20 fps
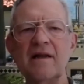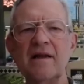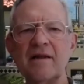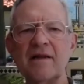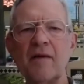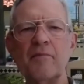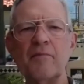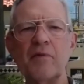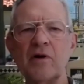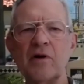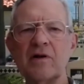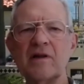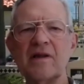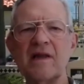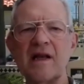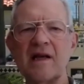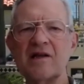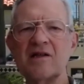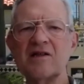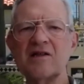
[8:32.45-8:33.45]
the book
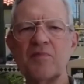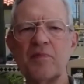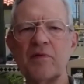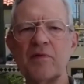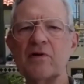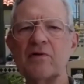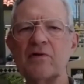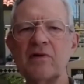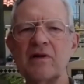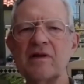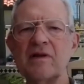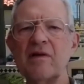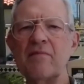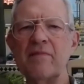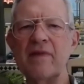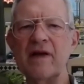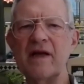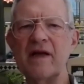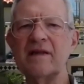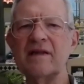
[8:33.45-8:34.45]
that exploded the
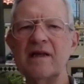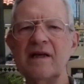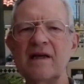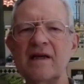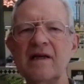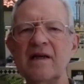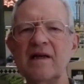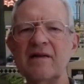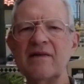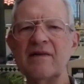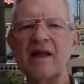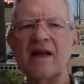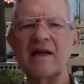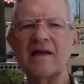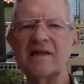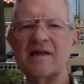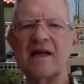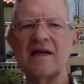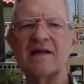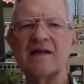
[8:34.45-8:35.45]
myth that
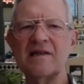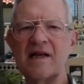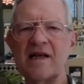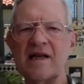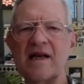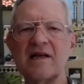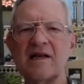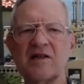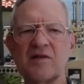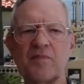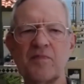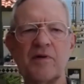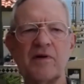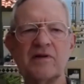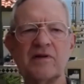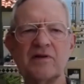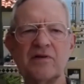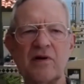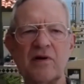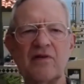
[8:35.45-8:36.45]
it takes an
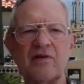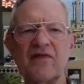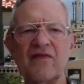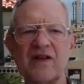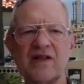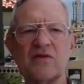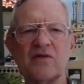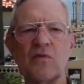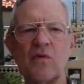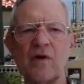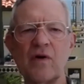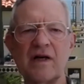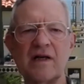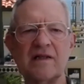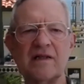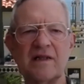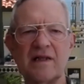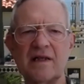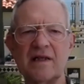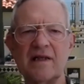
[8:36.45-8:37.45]
expert to invest
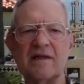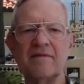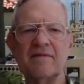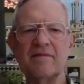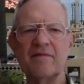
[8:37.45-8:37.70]
wisely.